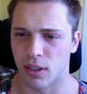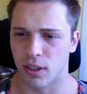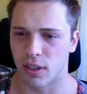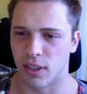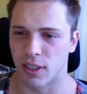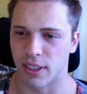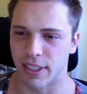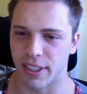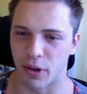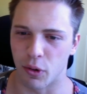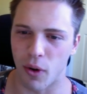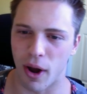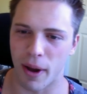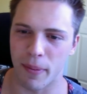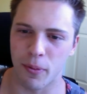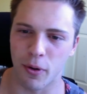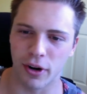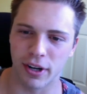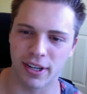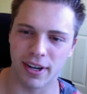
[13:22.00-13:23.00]
Let's see the
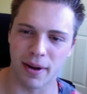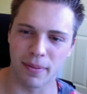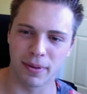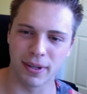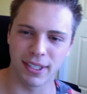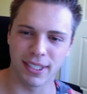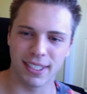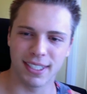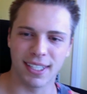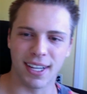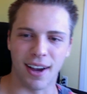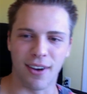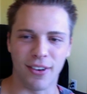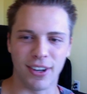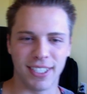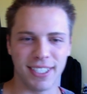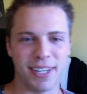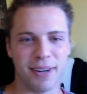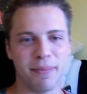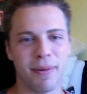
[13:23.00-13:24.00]
whiteboard numbers. I want
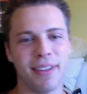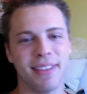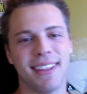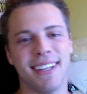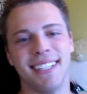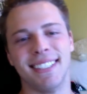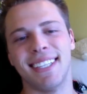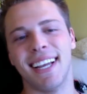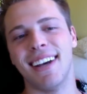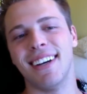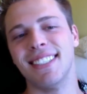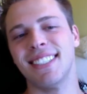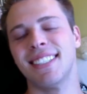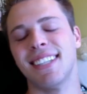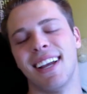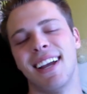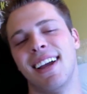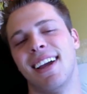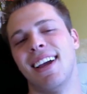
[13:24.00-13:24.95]
to see your monthly sales.